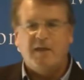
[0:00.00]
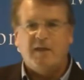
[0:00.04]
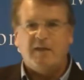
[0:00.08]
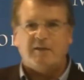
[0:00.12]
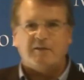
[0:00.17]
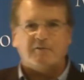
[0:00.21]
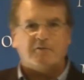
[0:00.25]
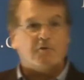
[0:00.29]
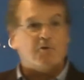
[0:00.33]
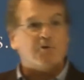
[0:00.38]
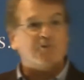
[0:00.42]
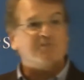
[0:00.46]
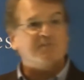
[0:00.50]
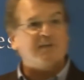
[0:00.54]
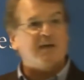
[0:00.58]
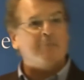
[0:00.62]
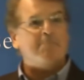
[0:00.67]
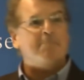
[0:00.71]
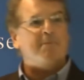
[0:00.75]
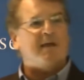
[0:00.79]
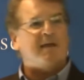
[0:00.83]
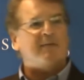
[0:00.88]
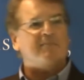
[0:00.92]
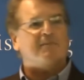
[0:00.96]
And of course,
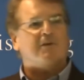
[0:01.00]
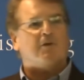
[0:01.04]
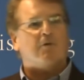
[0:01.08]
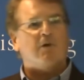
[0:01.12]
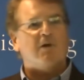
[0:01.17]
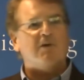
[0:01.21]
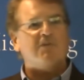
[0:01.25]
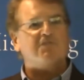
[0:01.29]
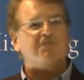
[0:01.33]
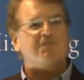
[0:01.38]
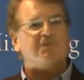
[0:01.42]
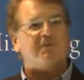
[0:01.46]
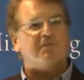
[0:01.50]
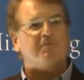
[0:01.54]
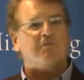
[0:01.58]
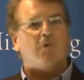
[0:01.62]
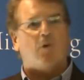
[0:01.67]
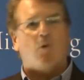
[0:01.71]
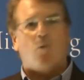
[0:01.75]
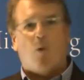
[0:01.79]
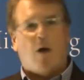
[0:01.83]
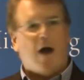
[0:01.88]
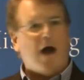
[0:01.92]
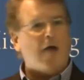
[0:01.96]
that begs the question of,
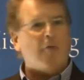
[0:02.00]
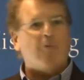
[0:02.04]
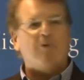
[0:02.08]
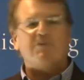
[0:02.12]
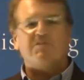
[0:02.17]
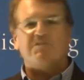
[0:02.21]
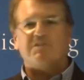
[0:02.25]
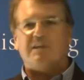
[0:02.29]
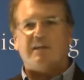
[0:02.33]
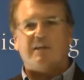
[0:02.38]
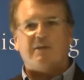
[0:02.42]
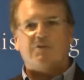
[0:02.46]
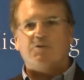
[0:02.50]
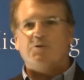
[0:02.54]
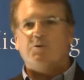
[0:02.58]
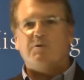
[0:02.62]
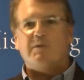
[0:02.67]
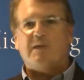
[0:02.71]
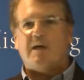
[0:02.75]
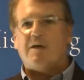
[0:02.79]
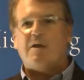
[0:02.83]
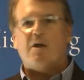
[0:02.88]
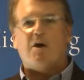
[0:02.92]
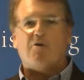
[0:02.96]
well, why wasn't he doing
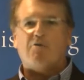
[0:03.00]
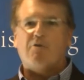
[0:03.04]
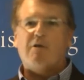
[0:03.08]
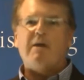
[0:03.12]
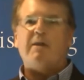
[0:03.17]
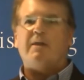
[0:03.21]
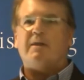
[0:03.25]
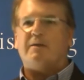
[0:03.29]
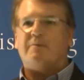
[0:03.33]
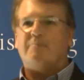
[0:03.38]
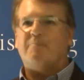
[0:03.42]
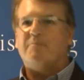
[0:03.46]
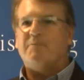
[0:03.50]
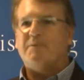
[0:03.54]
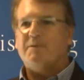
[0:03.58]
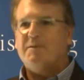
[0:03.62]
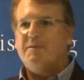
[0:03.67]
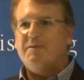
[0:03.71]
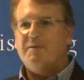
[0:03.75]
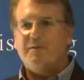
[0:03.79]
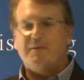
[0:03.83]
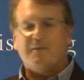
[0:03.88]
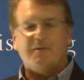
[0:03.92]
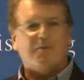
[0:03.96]
that already?
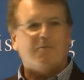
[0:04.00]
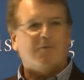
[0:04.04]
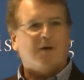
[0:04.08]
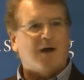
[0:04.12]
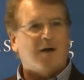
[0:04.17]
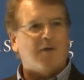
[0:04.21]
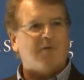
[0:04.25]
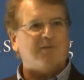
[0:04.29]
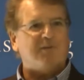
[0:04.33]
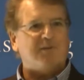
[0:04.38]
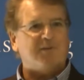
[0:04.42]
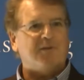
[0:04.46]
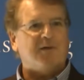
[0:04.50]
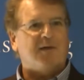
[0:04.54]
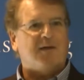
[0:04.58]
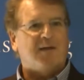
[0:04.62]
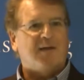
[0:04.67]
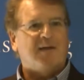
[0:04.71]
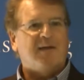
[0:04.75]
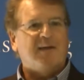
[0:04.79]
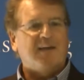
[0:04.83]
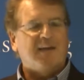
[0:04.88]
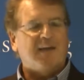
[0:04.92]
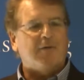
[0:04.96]
Why was he doing it?
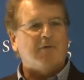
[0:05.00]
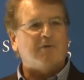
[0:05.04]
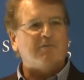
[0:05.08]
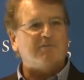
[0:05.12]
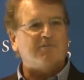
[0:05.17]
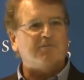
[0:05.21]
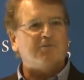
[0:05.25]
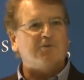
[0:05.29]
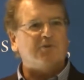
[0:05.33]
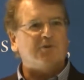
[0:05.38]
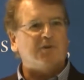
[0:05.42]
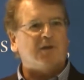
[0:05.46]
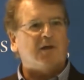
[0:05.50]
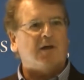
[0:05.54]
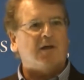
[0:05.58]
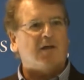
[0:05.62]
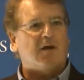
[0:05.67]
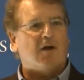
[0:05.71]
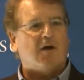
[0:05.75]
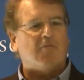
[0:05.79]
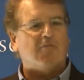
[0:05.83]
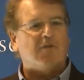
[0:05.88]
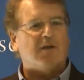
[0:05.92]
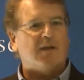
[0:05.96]
He wasn't doing it
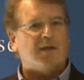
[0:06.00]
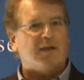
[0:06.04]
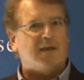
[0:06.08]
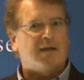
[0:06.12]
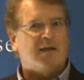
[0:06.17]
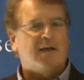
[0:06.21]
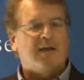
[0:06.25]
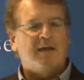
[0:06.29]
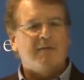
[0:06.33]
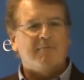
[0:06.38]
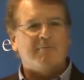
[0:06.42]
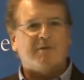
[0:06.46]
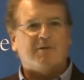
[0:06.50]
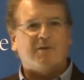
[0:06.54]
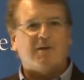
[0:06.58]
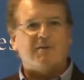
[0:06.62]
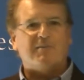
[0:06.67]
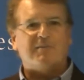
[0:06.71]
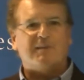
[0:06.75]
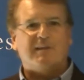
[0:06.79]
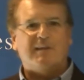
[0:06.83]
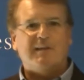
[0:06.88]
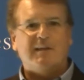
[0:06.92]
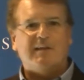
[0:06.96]
already
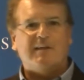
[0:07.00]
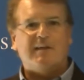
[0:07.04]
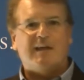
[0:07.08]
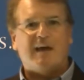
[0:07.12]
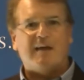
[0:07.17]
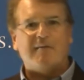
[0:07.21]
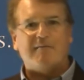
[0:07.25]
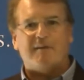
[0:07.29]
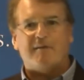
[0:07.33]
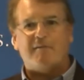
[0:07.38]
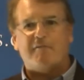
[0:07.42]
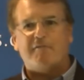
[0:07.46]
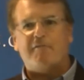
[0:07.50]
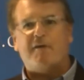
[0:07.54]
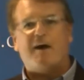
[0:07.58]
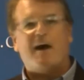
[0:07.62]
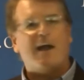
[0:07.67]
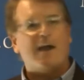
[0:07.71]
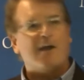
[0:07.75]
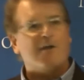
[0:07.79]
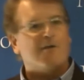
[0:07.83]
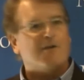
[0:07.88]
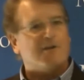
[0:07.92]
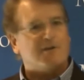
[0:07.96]
because he didn't have a
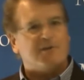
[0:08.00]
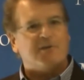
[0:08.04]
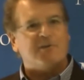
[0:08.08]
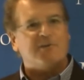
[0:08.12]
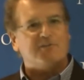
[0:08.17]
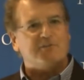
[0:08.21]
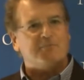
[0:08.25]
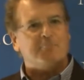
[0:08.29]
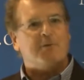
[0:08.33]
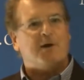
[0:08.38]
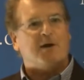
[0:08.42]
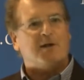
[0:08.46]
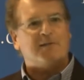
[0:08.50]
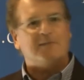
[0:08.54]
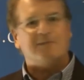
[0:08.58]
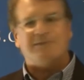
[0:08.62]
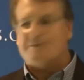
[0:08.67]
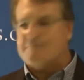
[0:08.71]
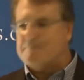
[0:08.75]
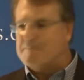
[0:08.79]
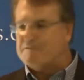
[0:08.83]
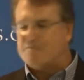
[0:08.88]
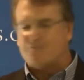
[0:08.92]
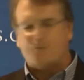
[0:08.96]
fire under his butt
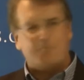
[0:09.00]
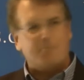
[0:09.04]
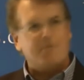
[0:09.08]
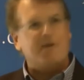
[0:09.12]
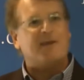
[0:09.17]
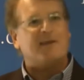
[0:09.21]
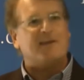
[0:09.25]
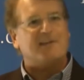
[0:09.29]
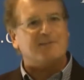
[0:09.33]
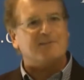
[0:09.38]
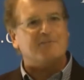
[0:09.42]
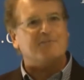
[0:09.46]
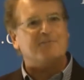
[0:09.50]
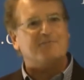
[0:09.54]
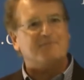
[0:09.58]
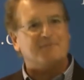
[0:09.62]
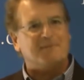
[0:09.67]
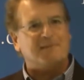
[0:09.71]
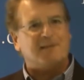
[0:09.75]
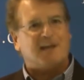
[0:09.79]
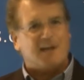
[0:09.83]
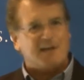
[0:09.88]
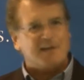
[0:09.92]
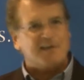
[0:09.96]
that Mr. Pickens
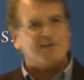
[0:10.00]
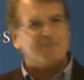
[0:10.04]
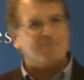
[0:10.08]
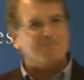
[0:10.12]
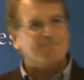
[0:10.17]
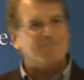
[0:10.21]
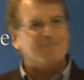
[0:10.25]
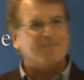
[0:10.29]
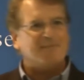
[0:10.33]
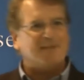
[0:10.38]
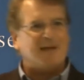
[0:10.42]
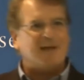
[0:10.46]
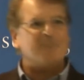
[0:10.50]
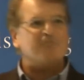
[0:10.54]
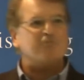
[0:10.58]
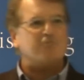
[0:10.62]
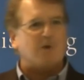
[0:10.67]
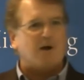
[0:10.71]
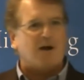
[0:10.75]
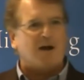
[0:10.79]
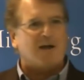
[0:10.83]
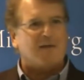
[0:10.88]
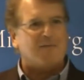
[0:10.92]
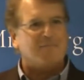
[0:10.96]
lighted. That's
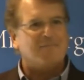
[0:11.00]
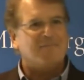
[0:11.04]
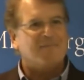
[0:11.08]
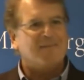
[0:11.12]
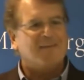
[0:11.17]
why.